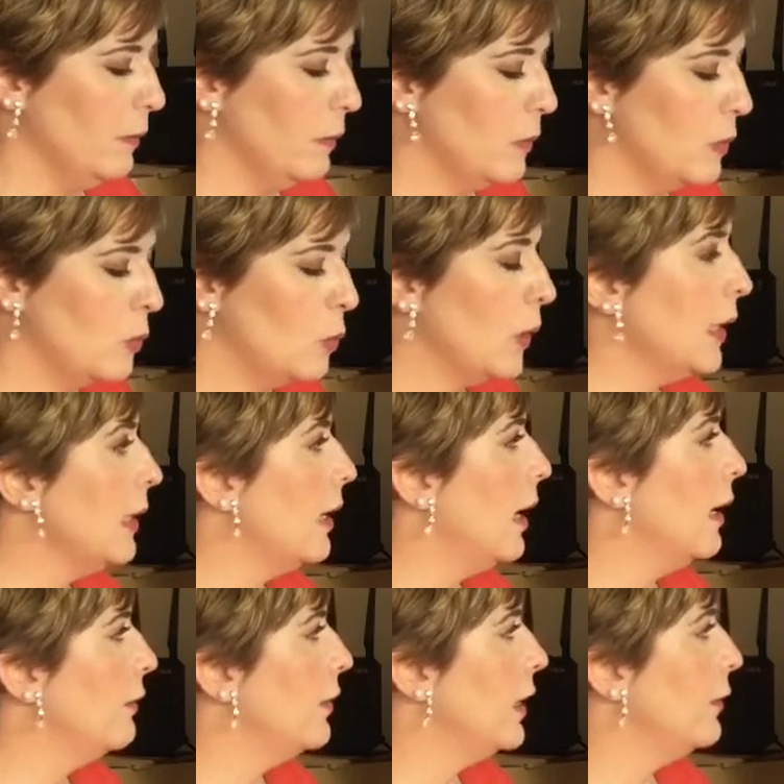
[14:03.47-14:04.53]
we
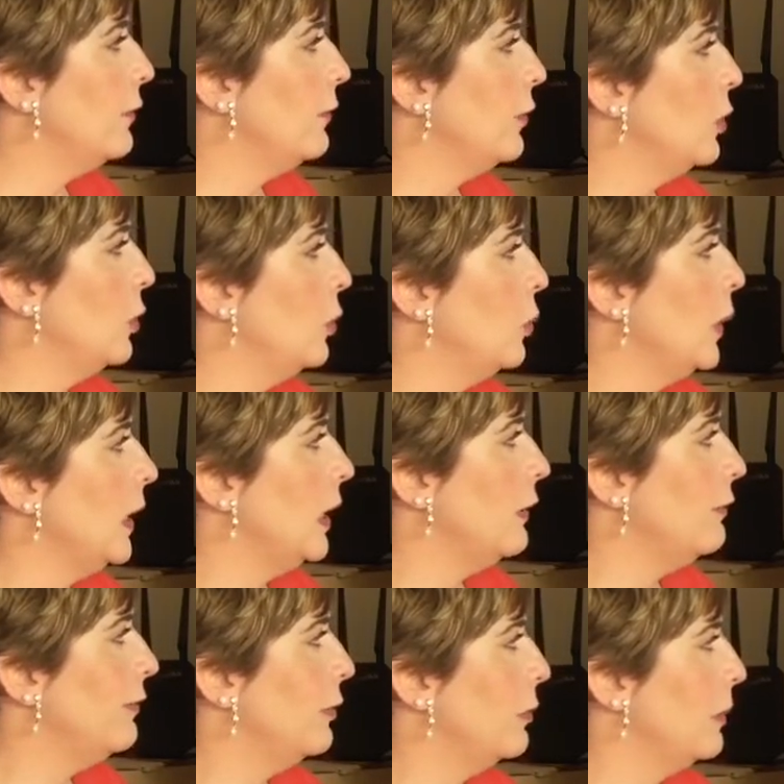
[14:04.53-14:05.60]
have the following
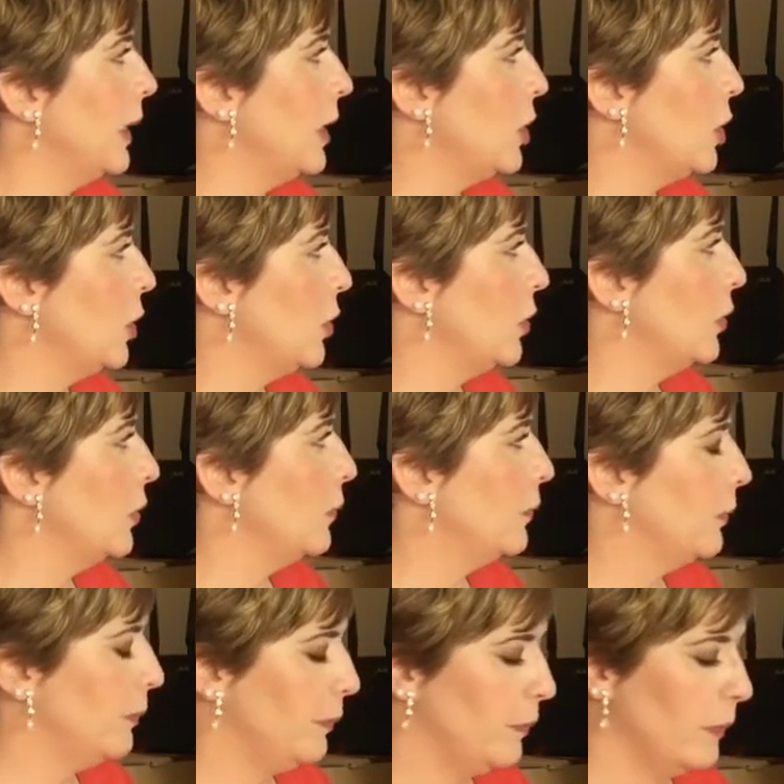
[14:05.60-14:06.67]
information.
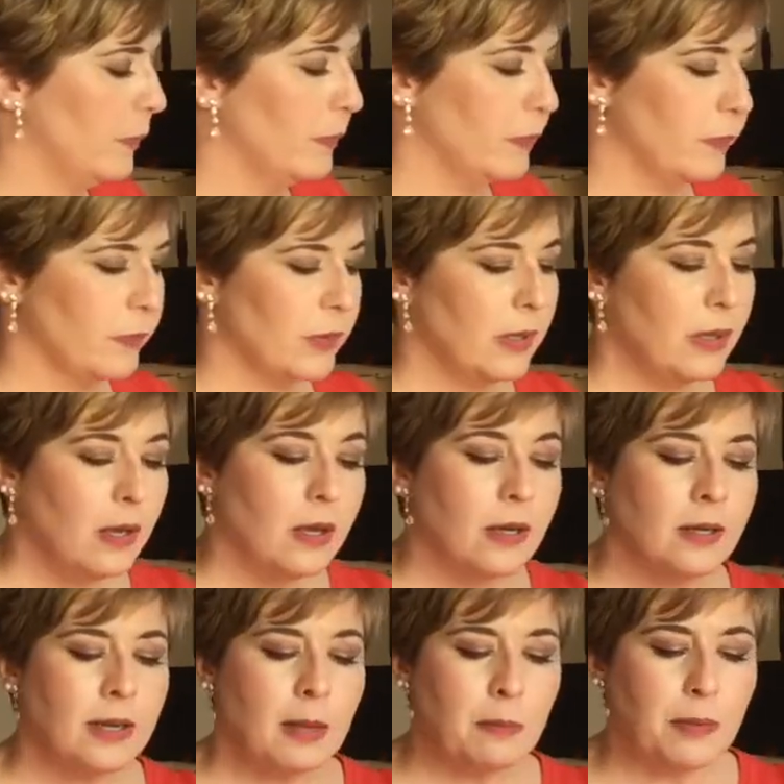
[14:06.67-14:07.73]

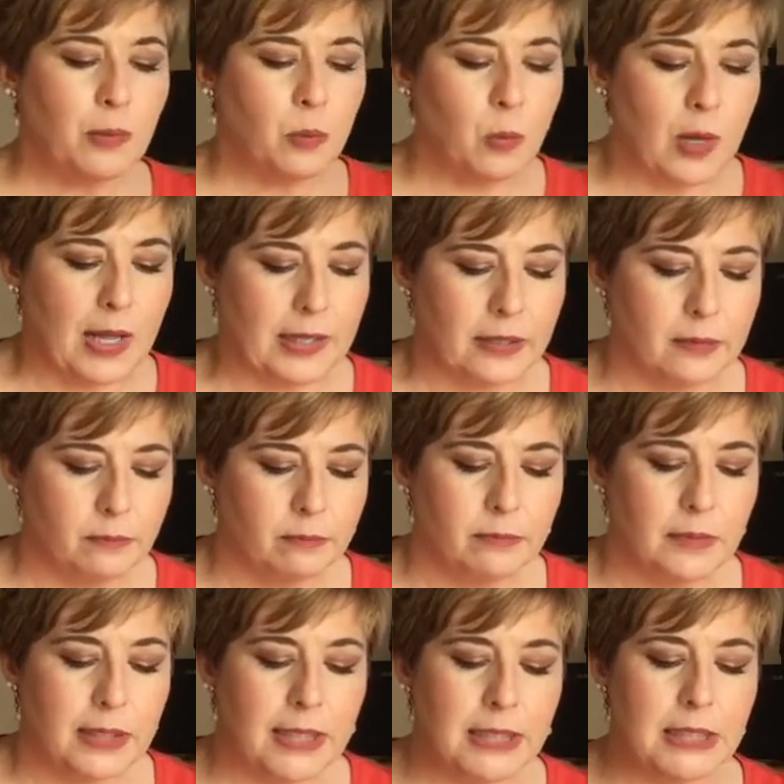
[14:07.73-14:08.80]
Number 1,
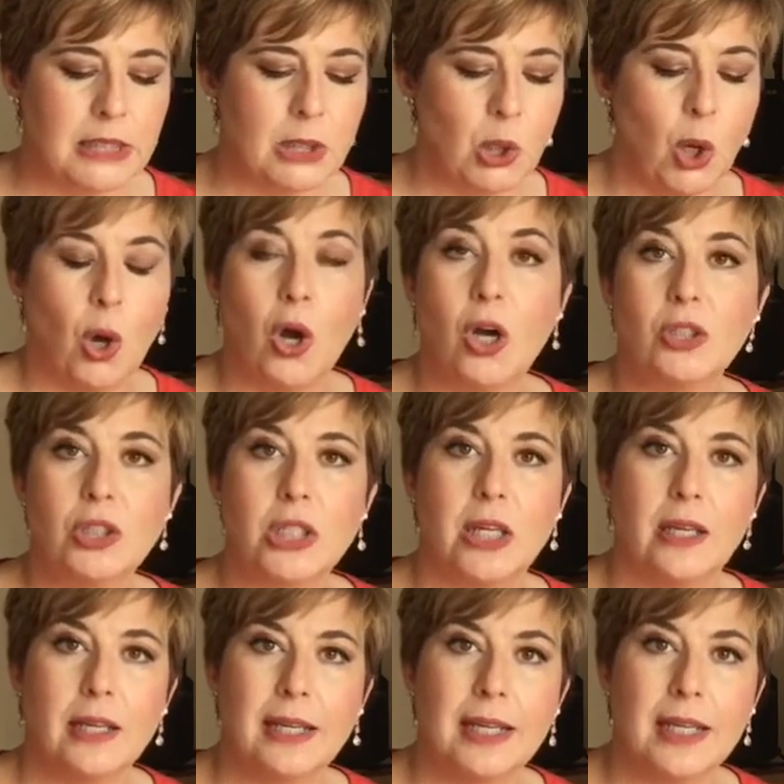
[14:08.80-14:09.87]
it's hot
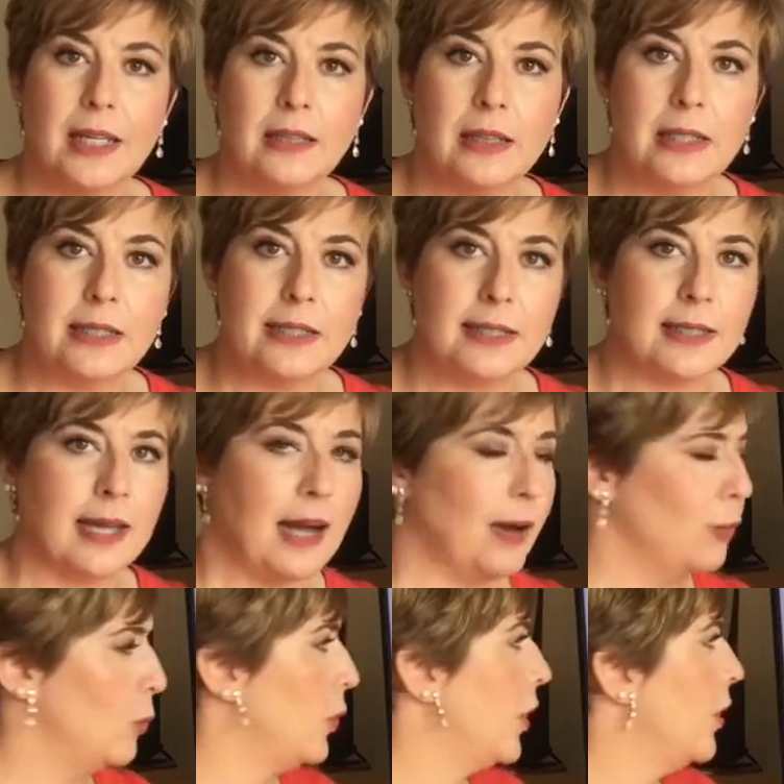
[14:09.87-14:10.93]
in the
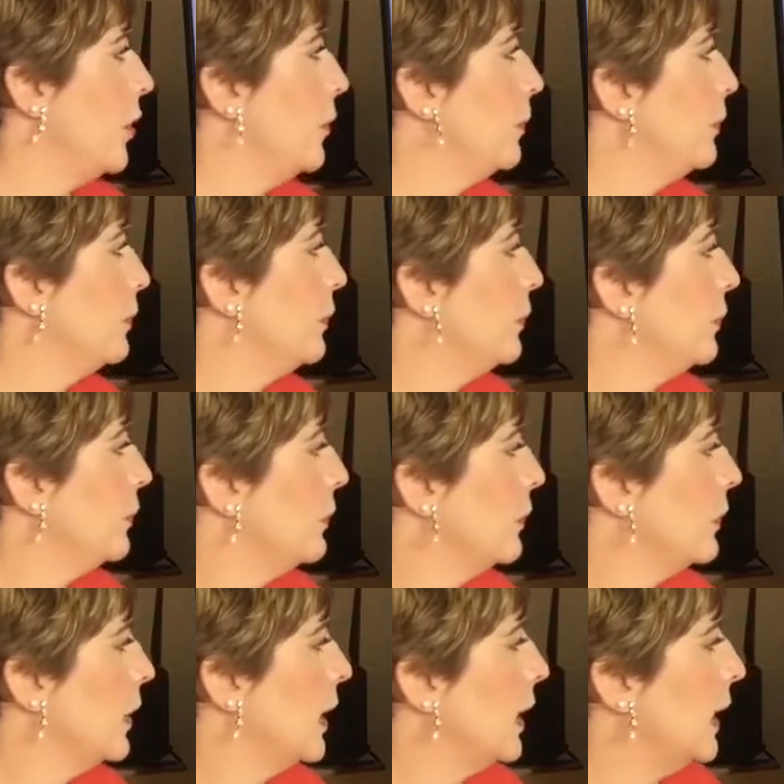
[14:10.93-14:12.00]
south.
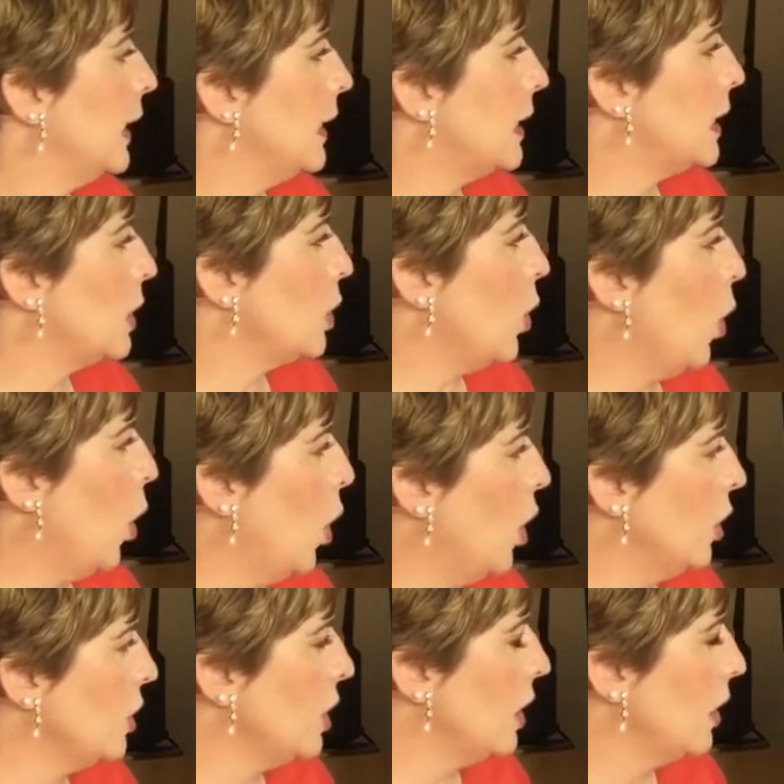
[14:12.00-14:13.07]
It's
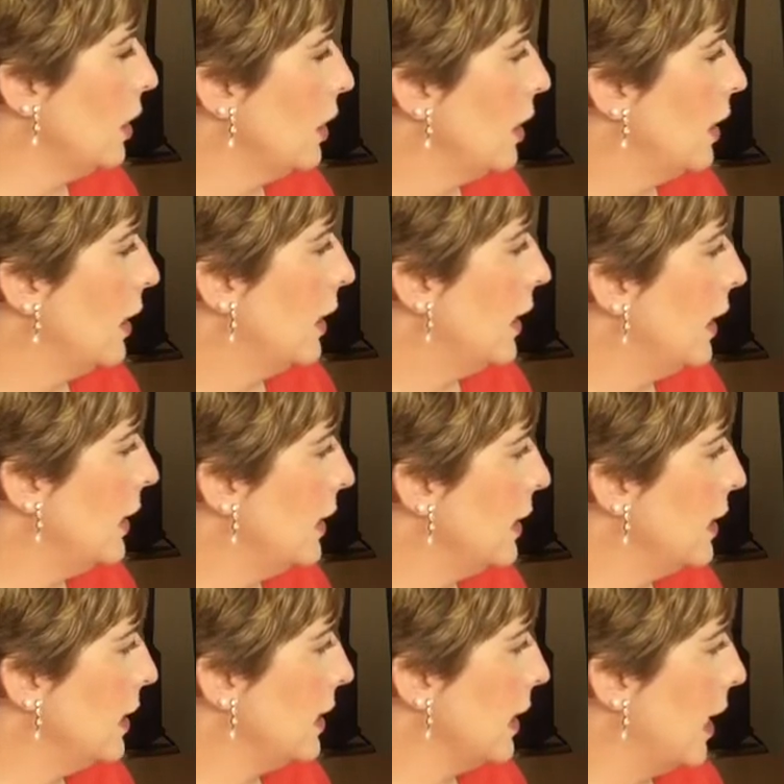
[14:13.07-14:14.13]
hot in the
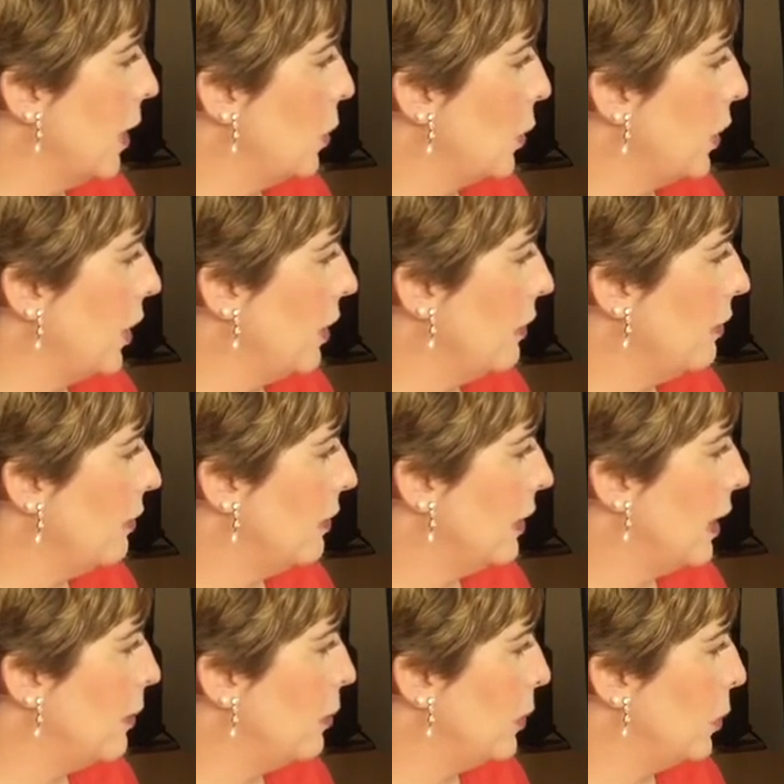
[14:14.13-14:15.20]
south.
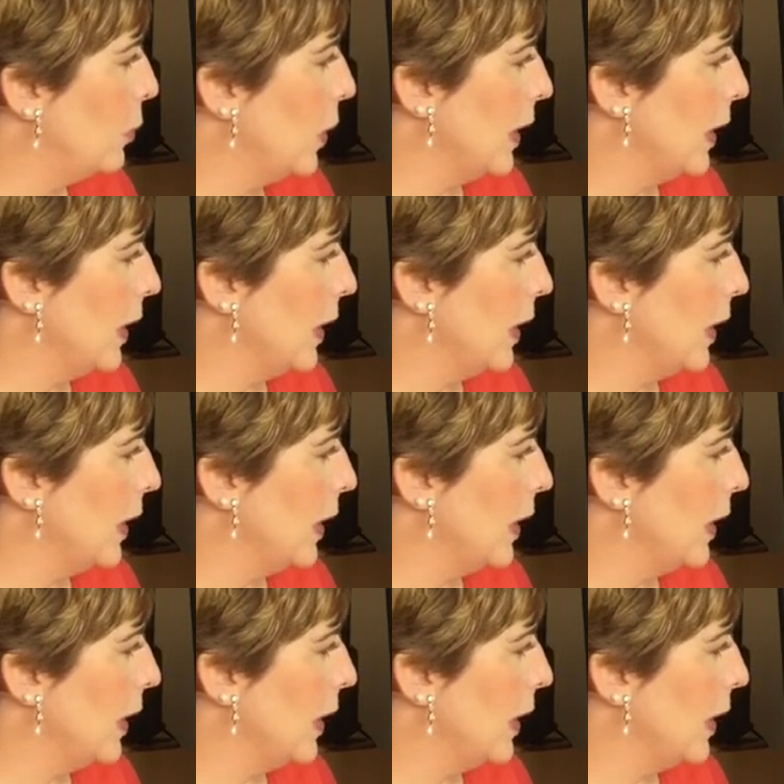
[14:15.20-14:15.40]
Number 1.